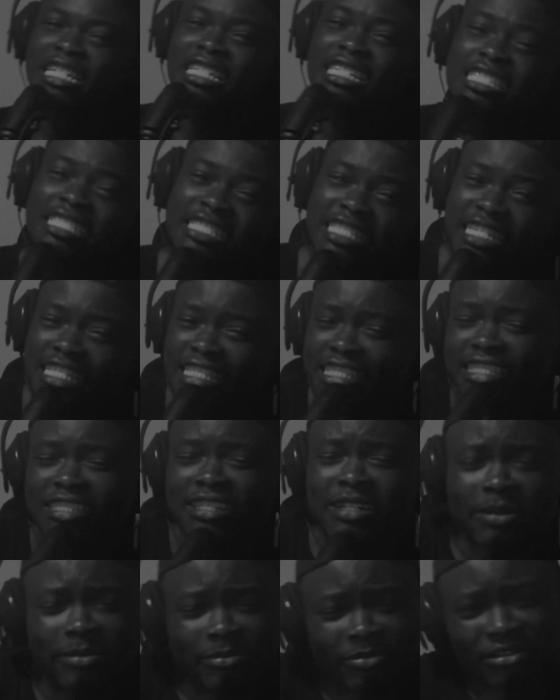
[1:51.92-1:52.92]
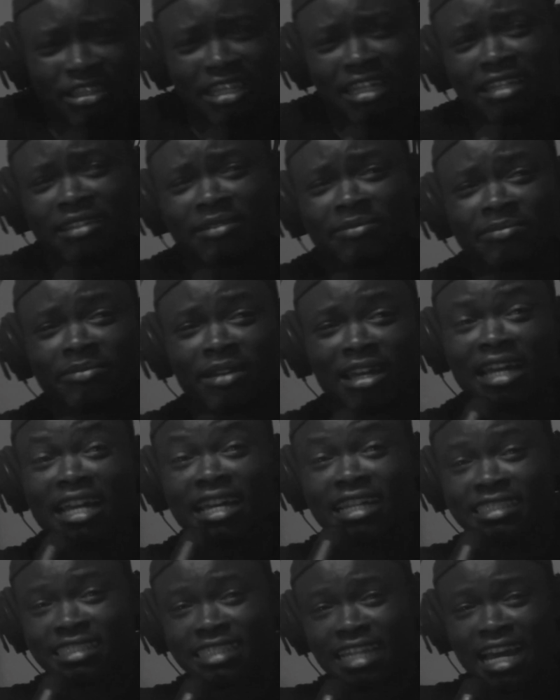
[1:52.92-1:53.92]
Is there something
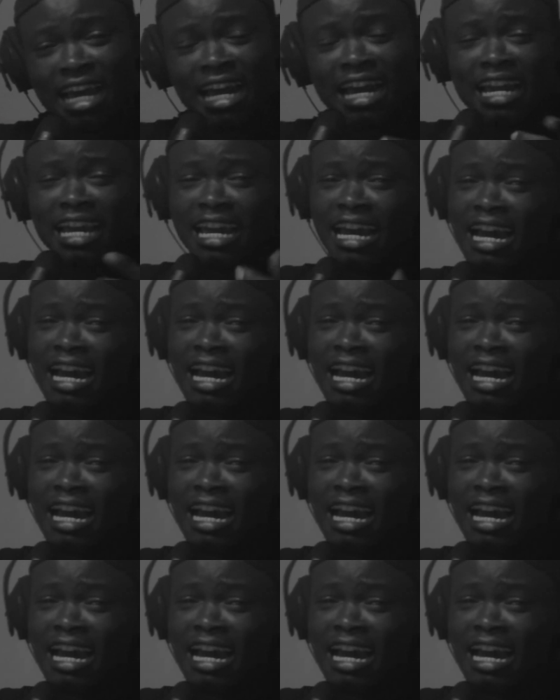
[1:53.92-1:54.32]
better,